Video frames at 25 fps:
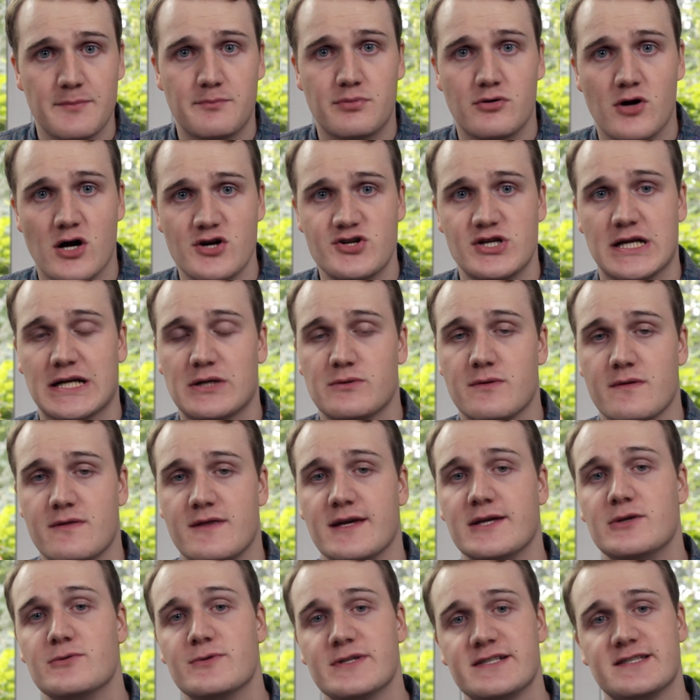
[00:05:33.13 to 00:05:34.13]
project with
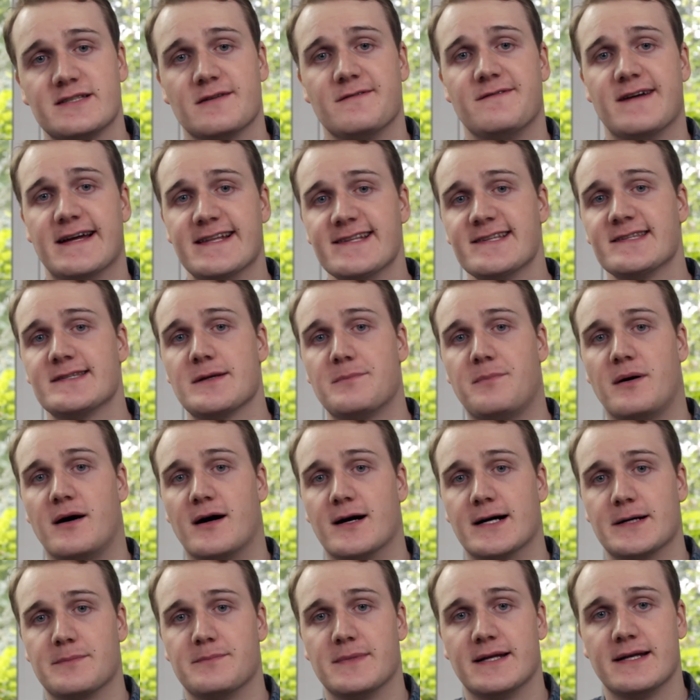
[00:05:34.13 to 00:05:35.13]
the U S Defense
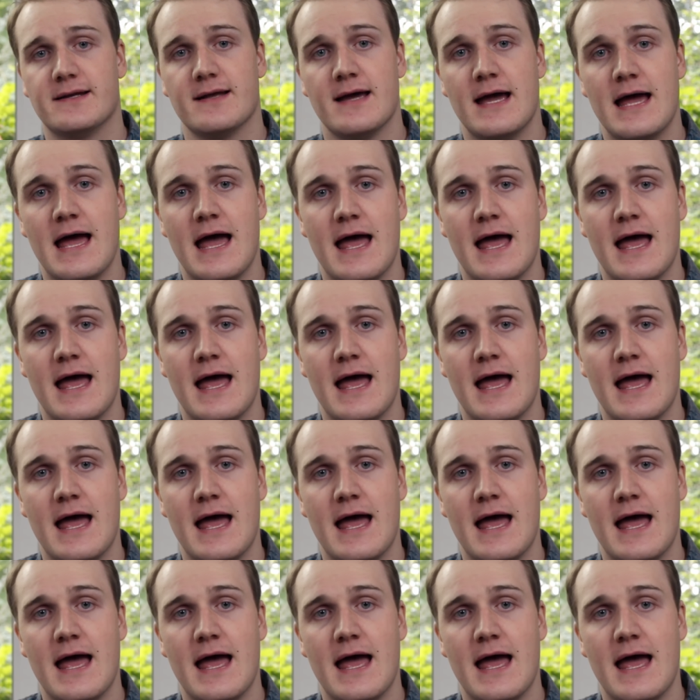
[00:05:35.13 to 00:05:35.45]
Department